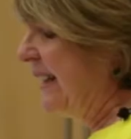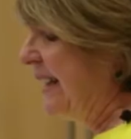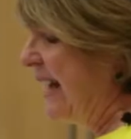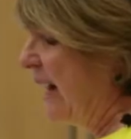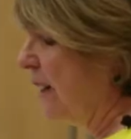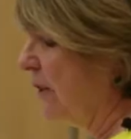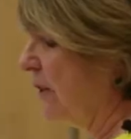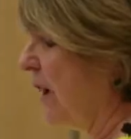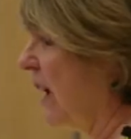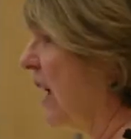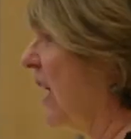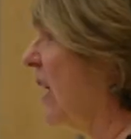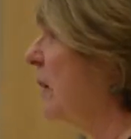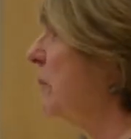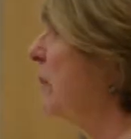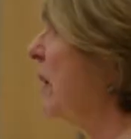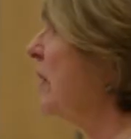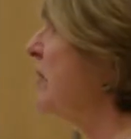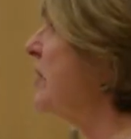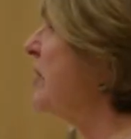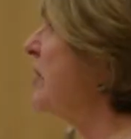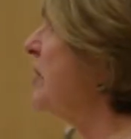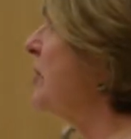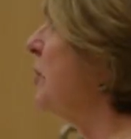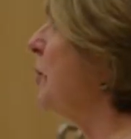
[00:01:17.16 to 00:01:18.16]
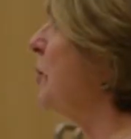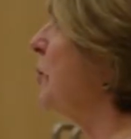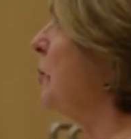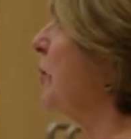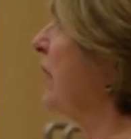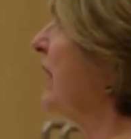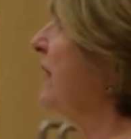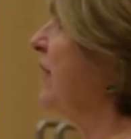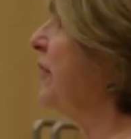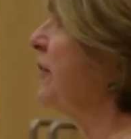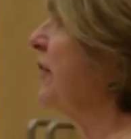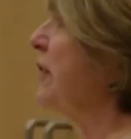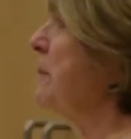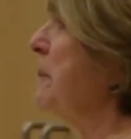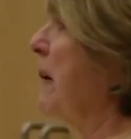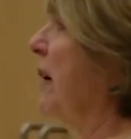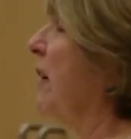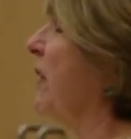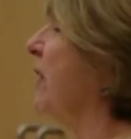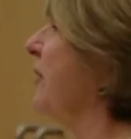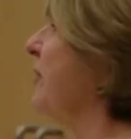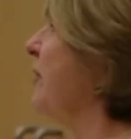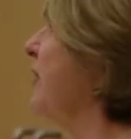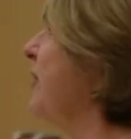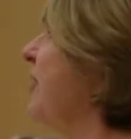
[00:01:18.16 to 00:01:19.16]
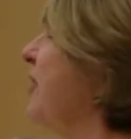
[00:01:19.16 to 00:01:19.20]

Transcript: Now, I'm going to talk in three parts,